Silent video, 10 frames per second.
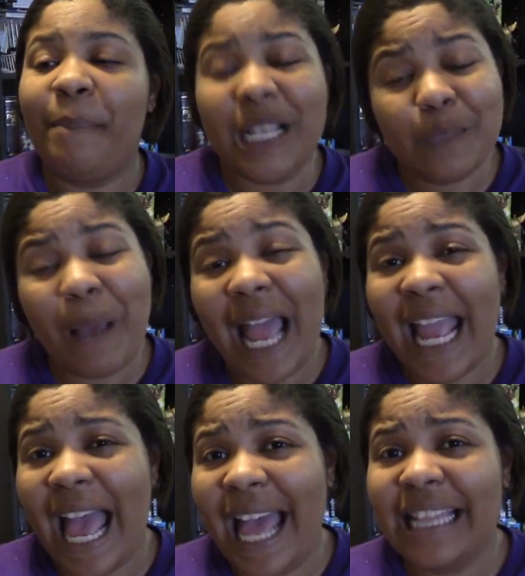Best
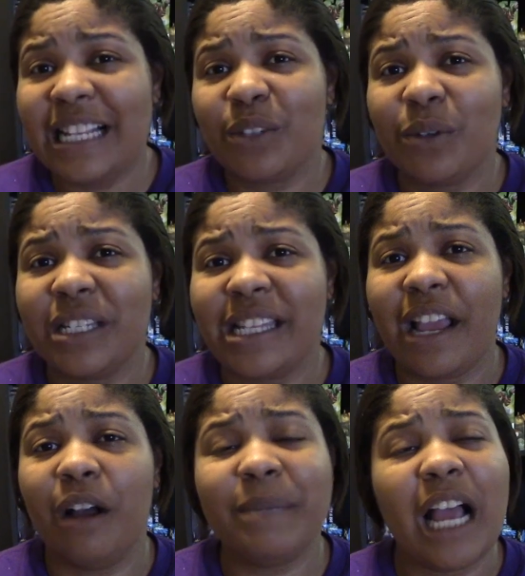Buy had this on
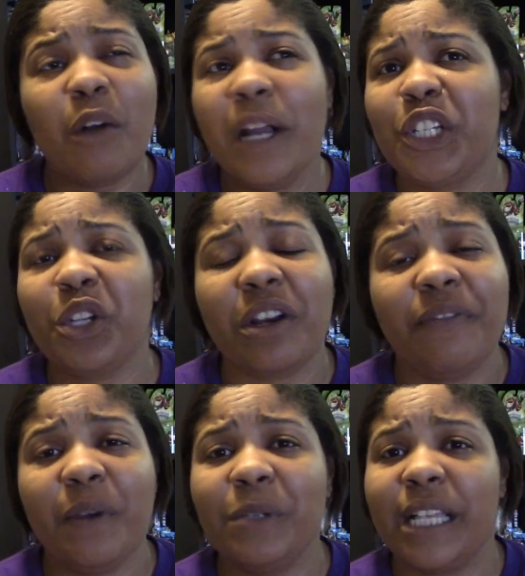sale. I'm not quite sure
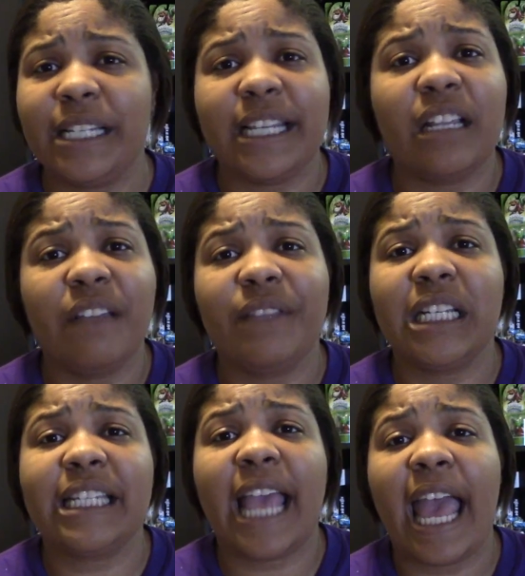if it was a deal of
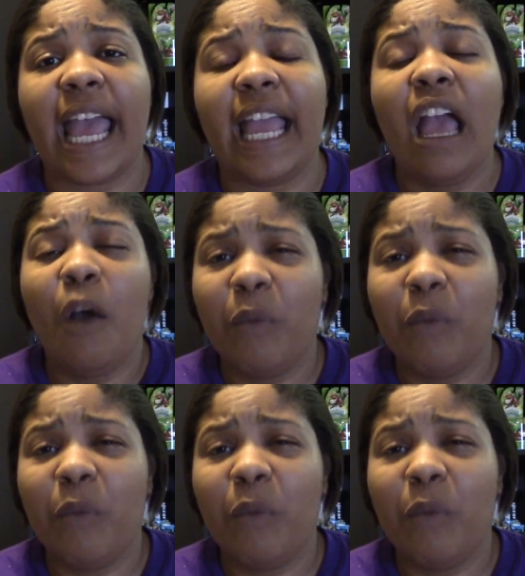the day,